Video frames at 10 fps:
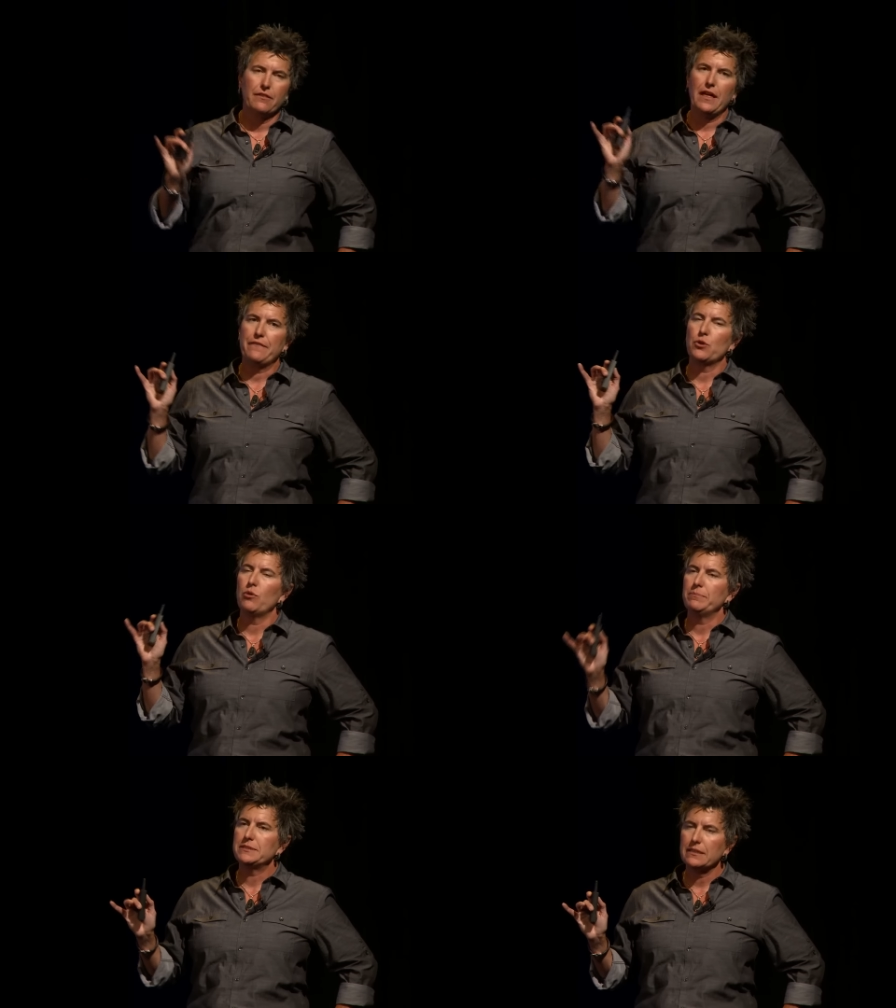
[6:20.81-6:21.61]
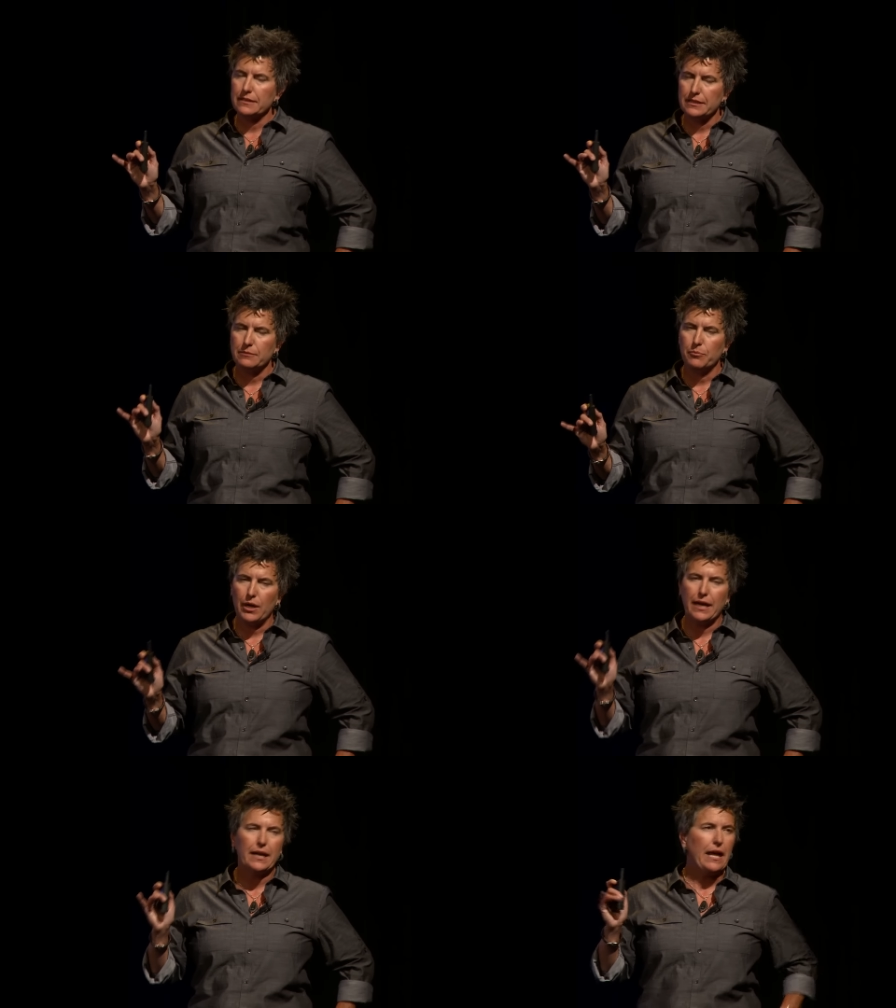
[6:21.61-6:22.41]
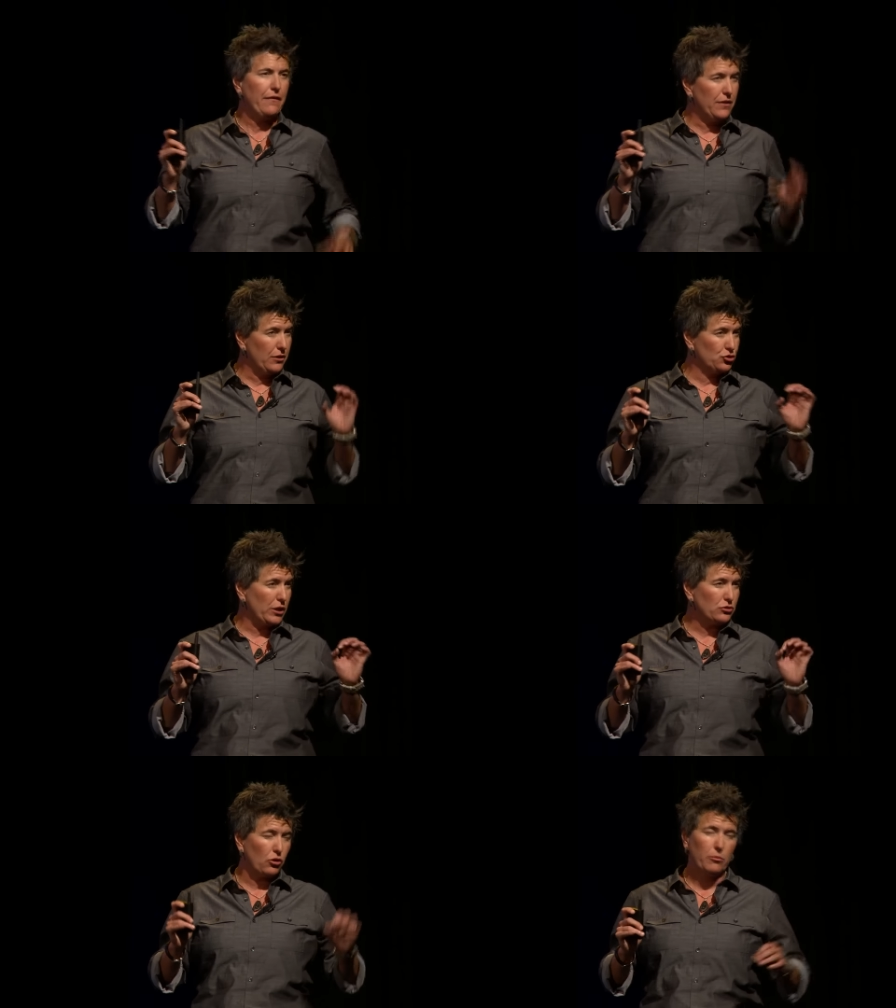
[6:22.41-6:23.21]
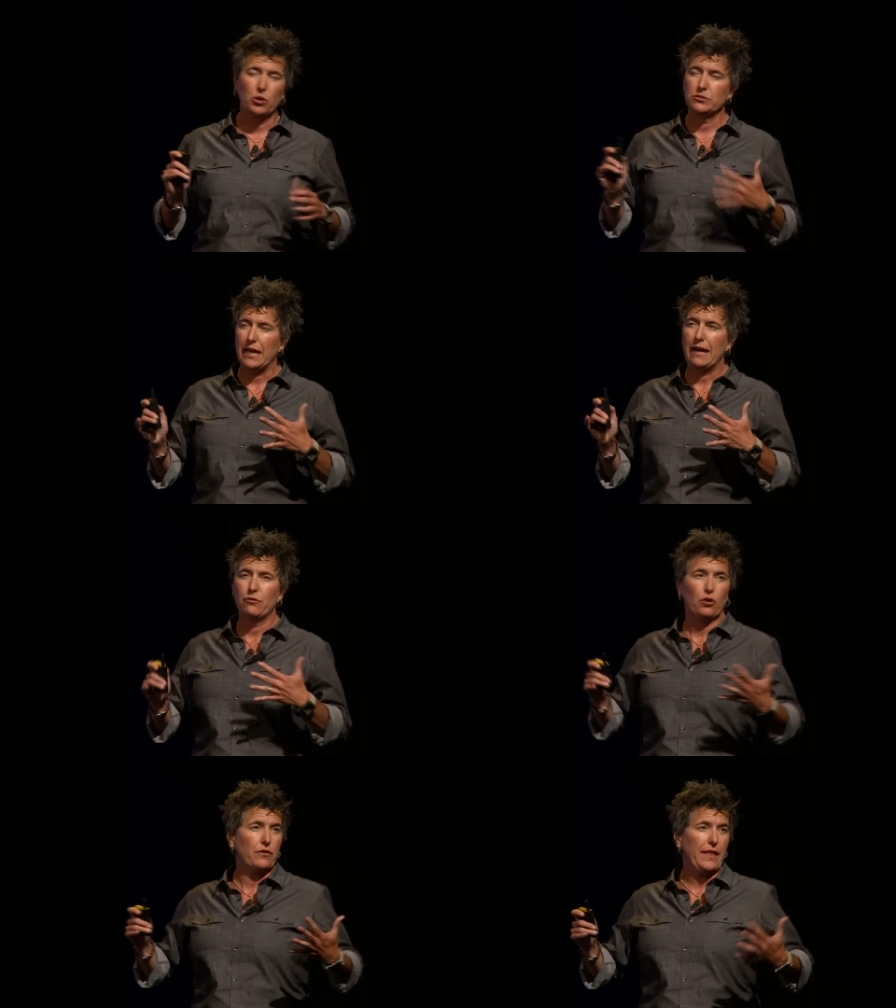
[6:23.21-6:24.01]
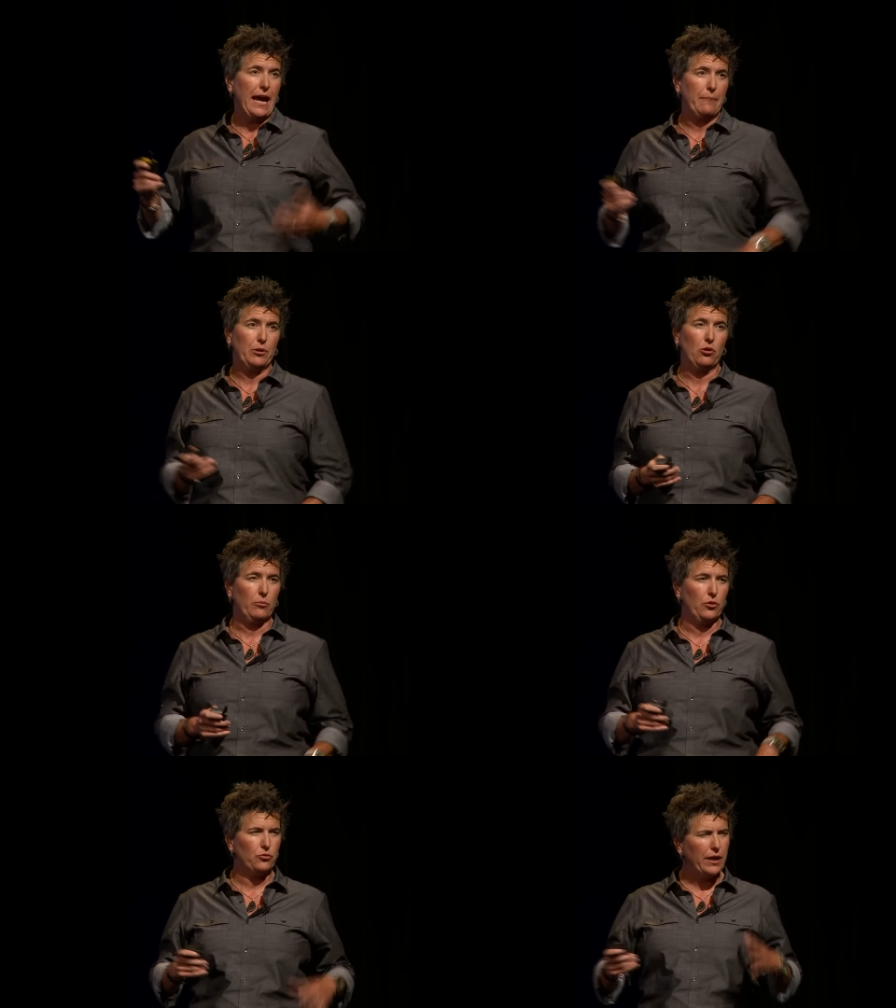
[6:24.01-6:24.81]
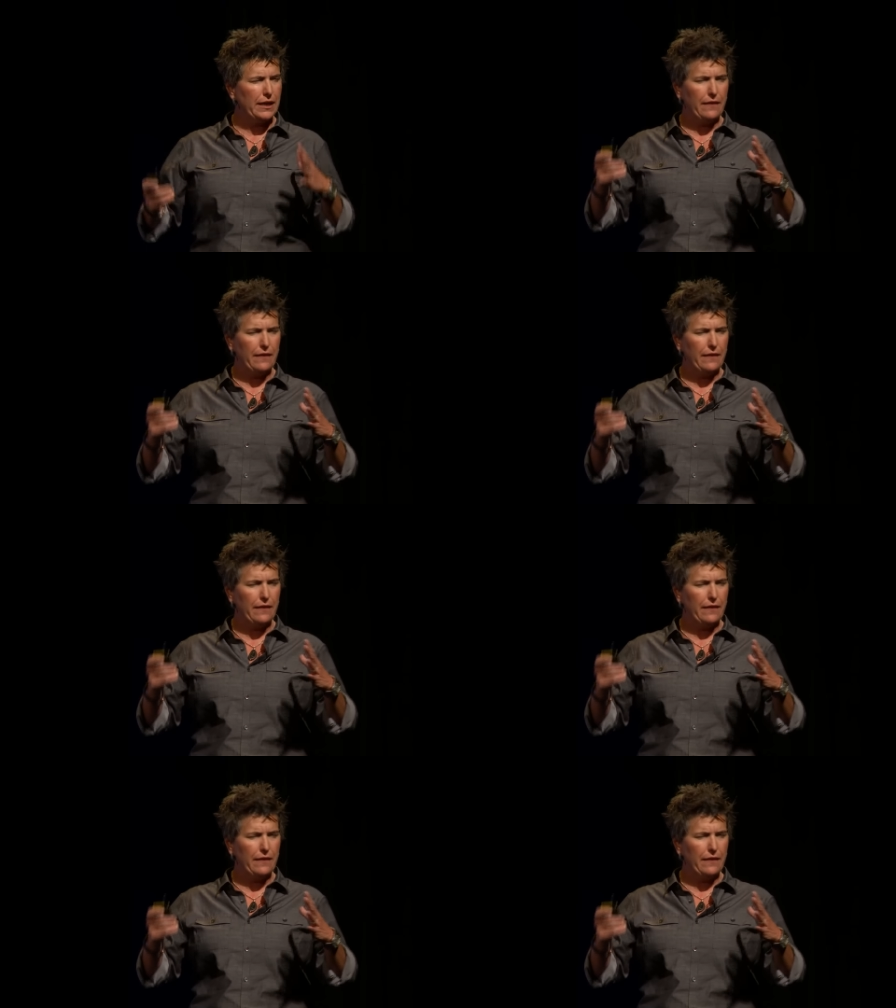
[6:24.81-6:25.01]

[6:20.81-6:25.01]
that the reptilian brain and the stress hormones have over the happy hormones, right?